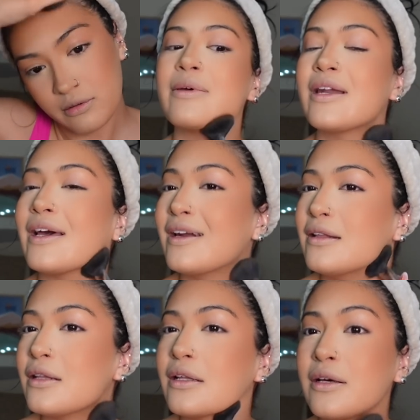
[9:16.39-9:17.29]
gonna add a
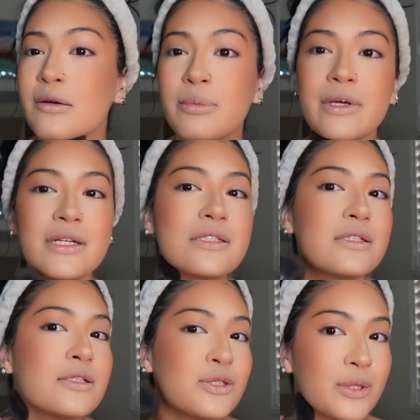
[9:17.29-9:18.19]
little
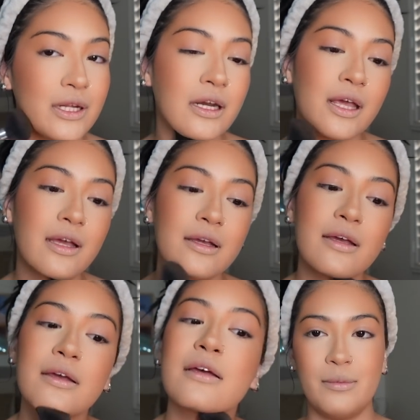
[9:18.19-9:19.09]
bit to the neck.